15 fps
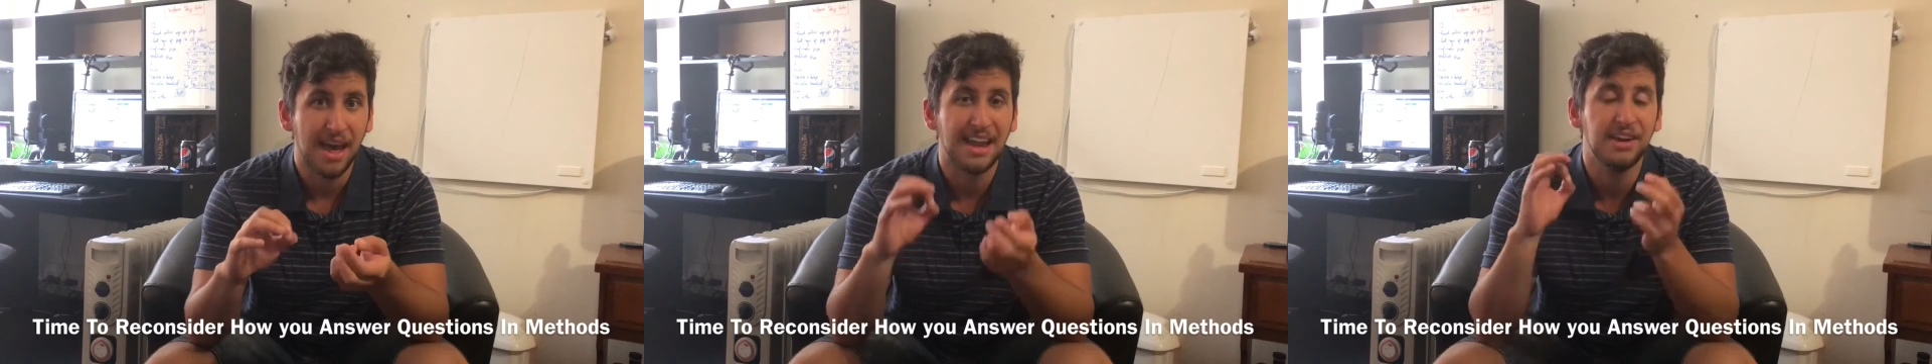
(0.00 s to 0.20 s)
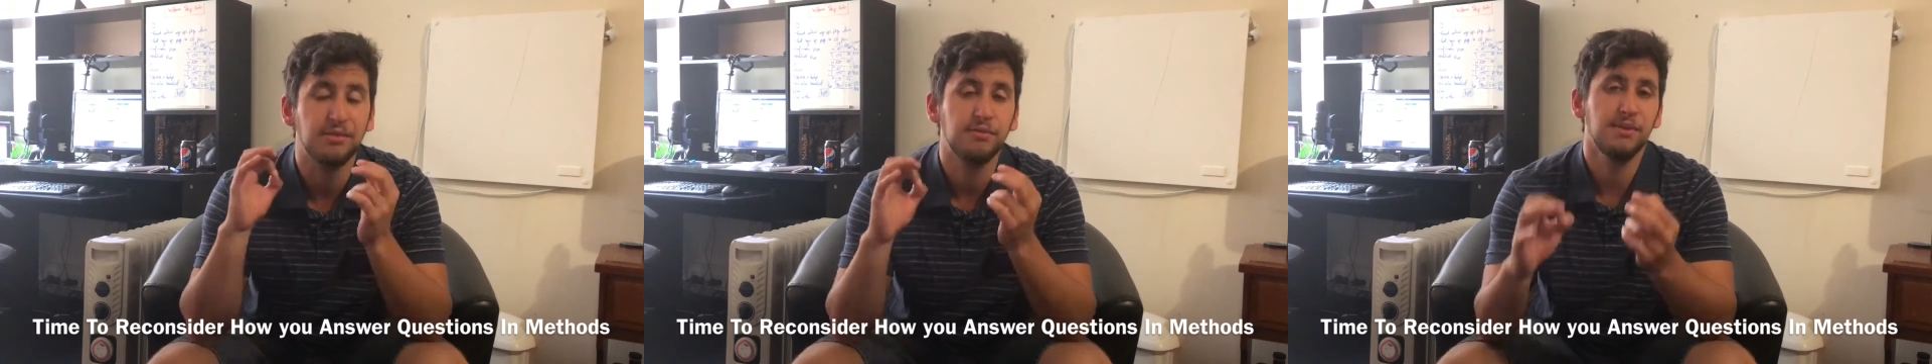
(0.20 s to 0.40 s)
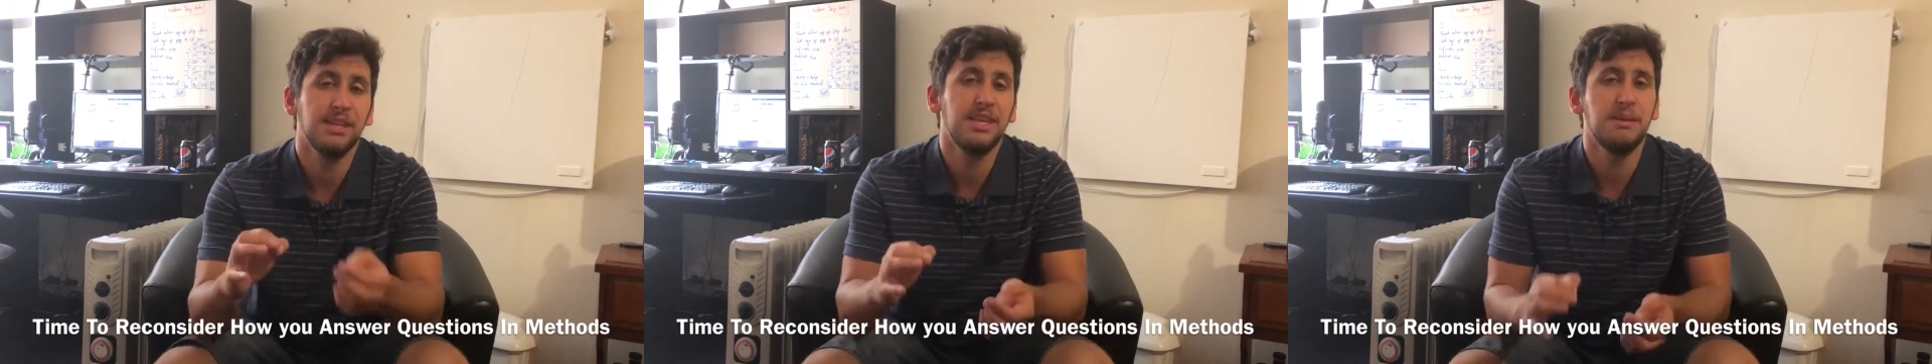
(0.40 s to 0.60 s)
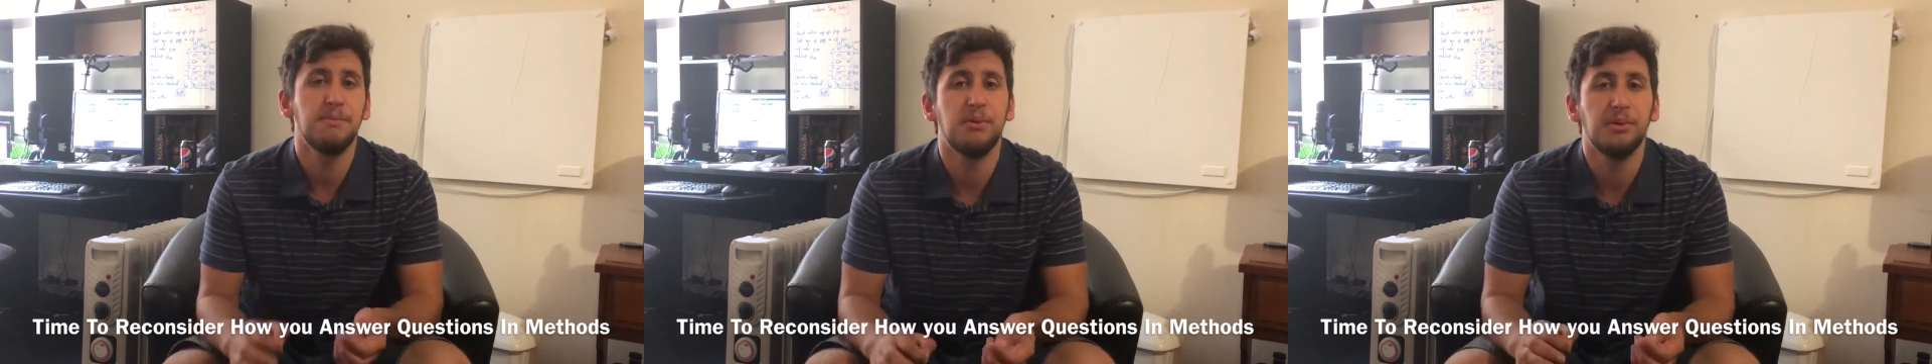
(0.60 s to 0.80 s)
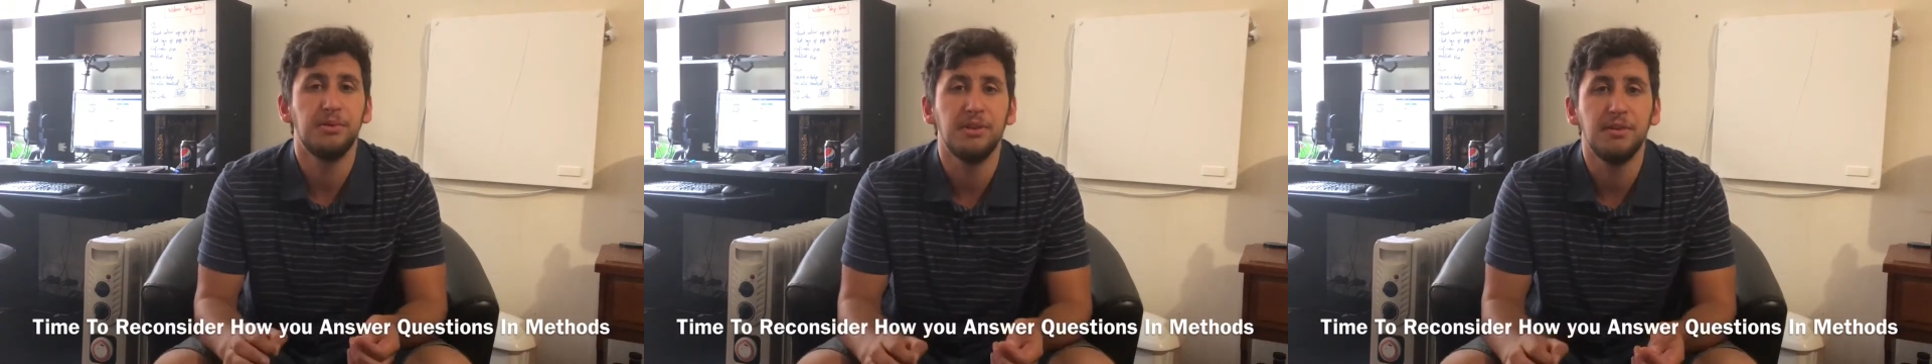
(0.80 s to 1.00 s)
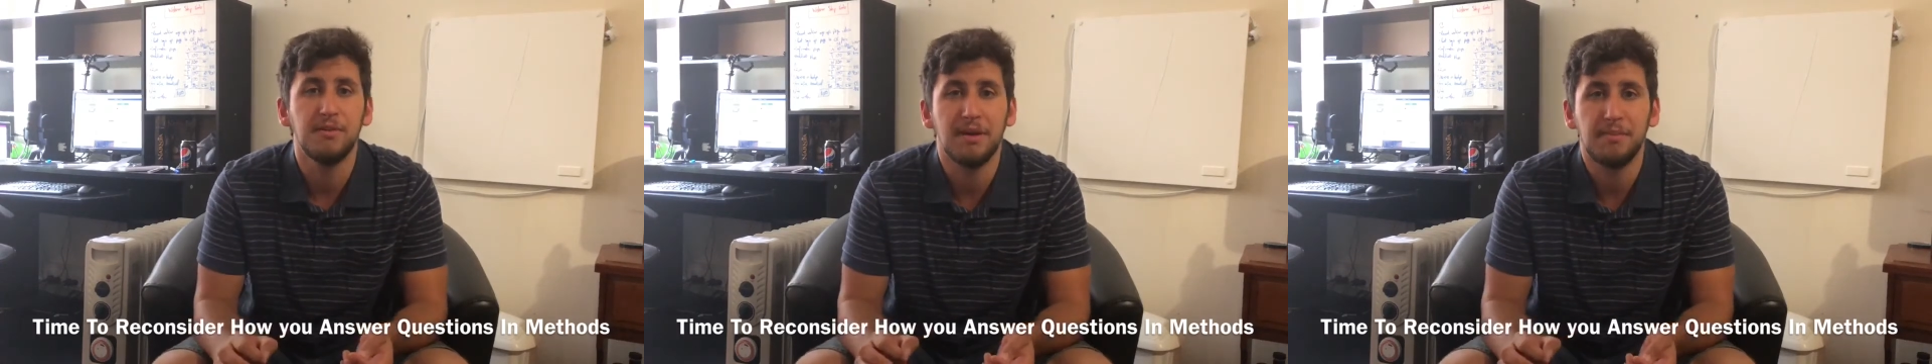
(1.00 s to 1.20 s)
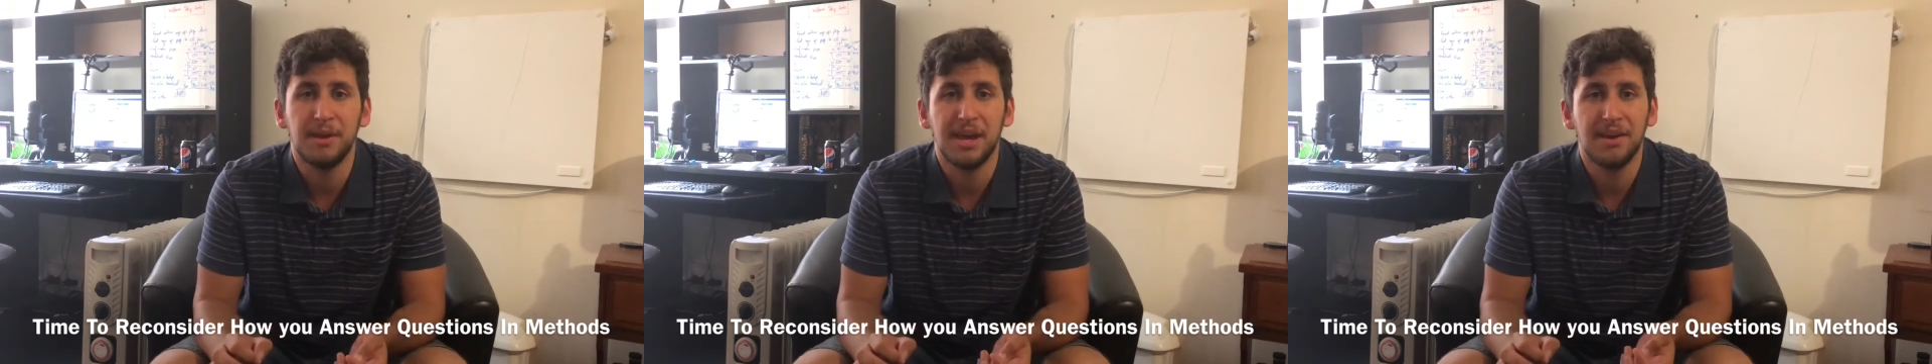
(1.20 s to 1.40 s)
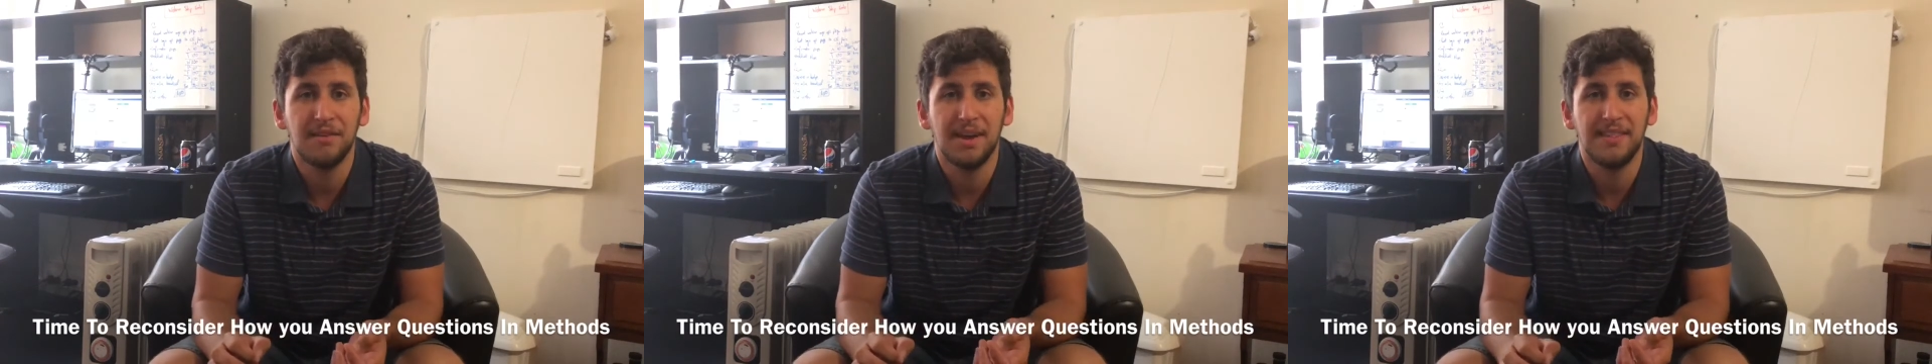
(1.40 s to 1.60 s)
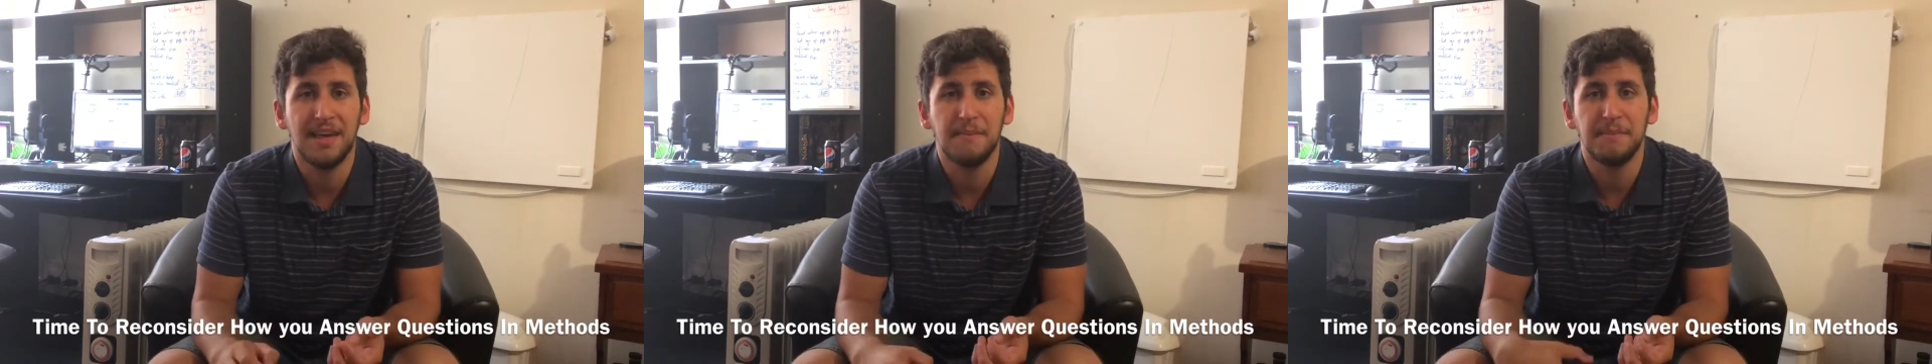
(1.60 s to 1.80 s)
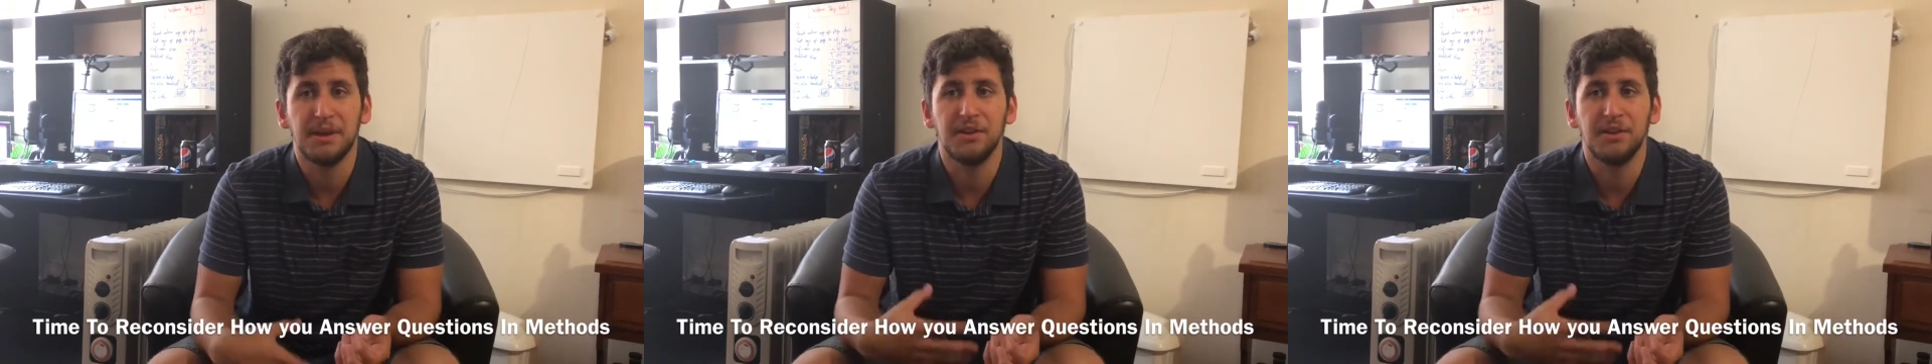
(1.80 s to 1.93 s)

And it's really important that you wrap your head around that,